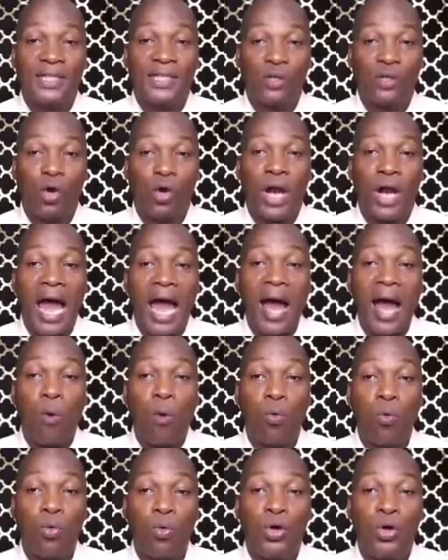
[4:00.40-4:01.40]
on
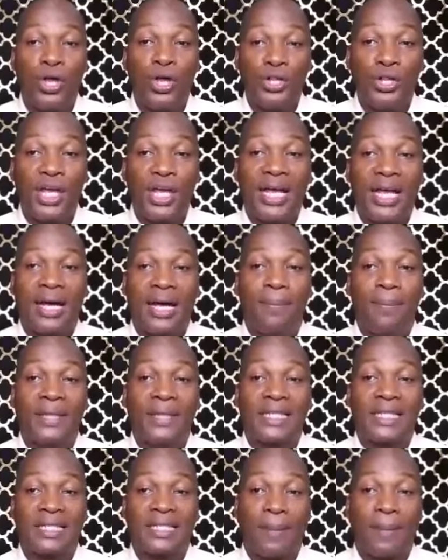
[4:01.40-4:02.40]
how they can
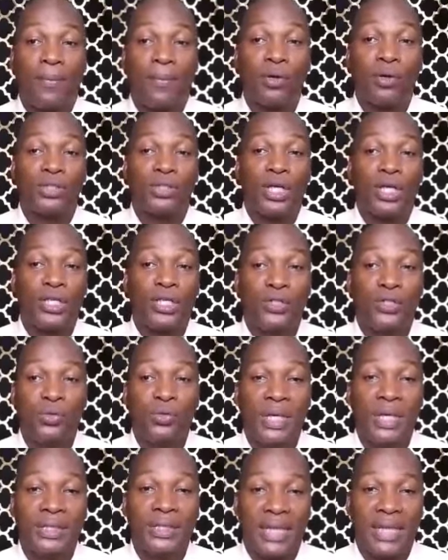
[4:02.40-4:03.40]
better support
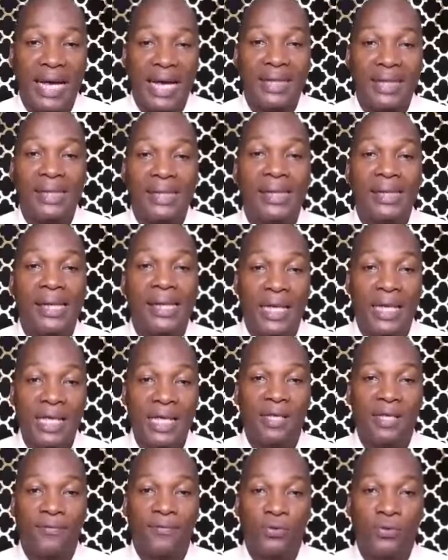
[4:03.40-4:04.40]
students' learning
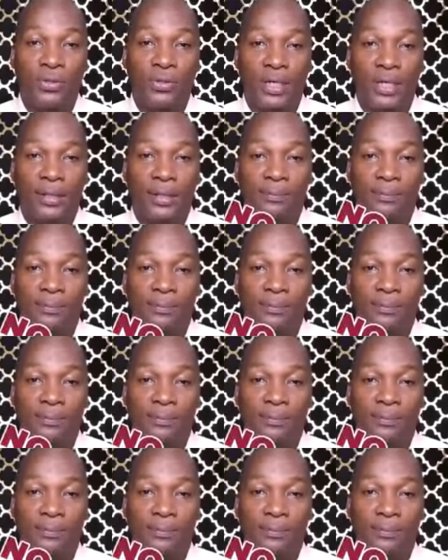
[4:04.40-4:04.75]
in the future.